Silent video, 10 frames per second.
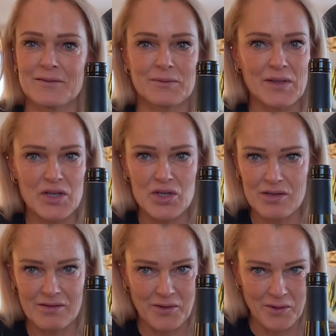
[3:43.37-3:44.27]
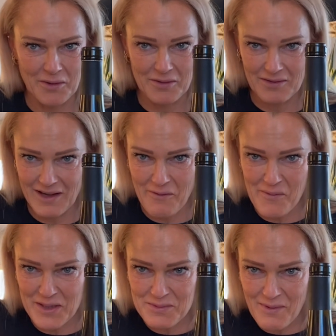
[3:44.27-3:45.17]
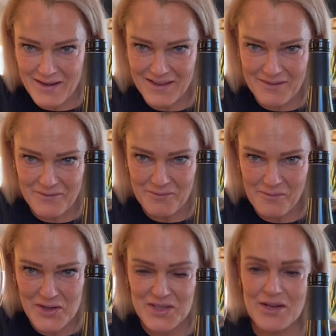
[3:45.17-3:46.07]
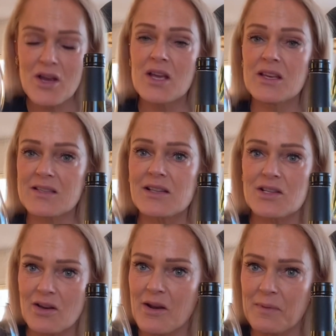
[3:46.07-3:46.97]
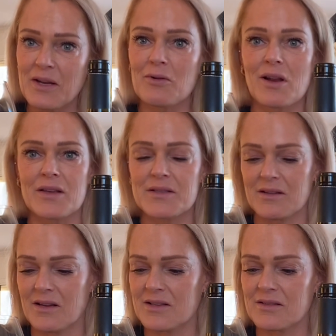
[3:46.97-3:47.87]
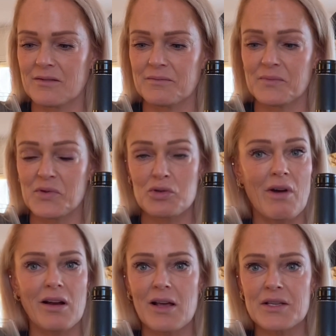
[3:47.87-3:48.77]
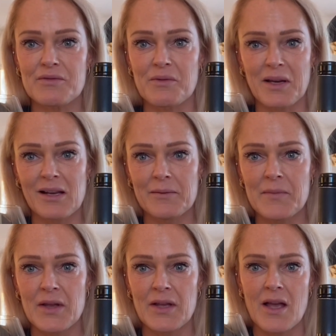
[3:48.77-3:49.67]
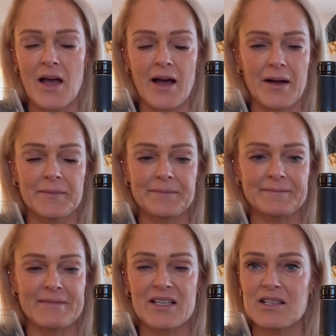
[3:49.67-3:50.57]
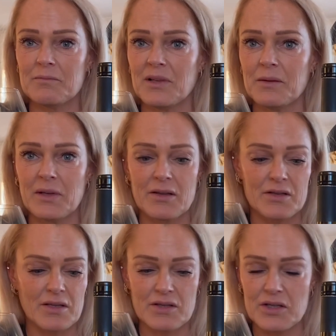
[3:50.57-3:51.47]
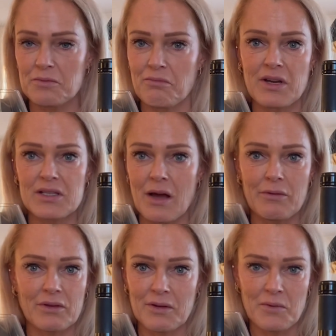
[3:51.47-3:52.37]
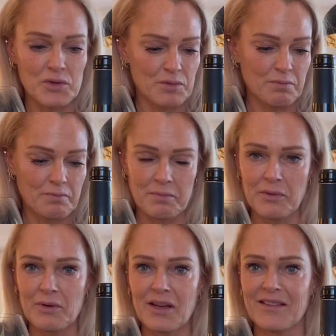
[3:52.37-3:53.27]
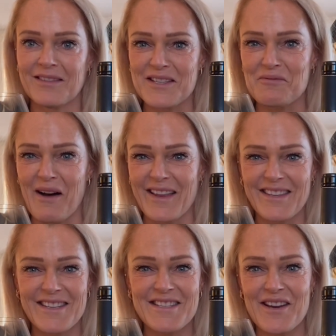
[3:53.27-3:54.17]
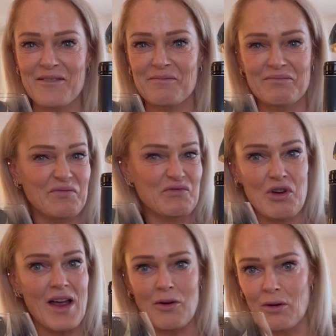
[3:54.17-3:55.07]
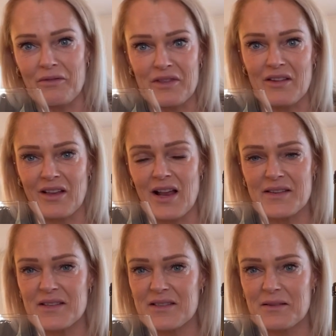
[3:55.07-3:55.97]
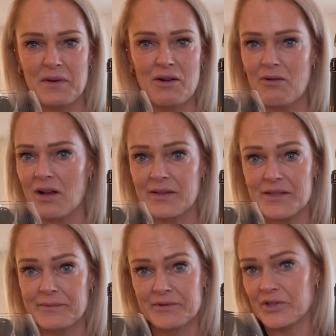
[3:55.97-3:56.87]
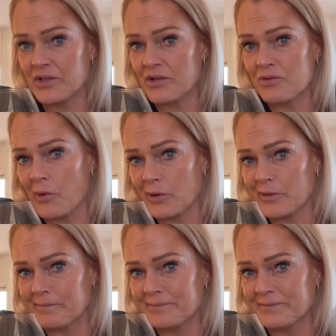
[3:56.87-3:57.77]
which the clever ones might have watched here, is actually not a Pinot glass. It's the Syrah glass from Lidl, simply because it just brings out the most beauty in this wine this year. Tried all of the other glasses, the Pinot glass just doesn't work.